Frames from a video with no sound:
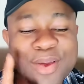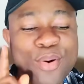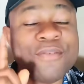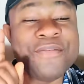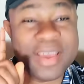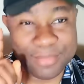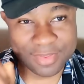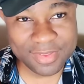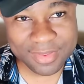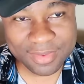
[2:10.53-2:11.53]

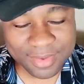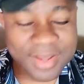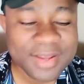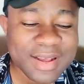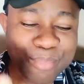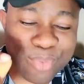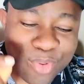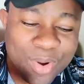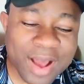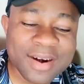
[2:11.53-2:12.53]
confirms that
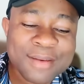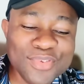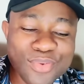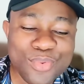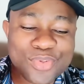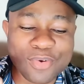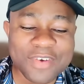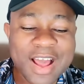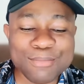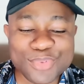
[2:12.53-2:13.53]
Boko Haram's use of
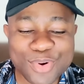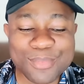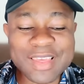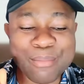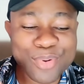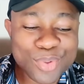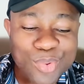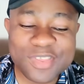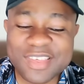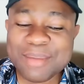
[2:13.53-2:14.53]
armed drones in
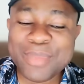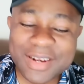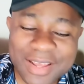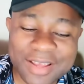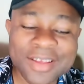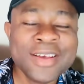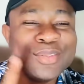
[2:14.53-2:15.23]
Borno similar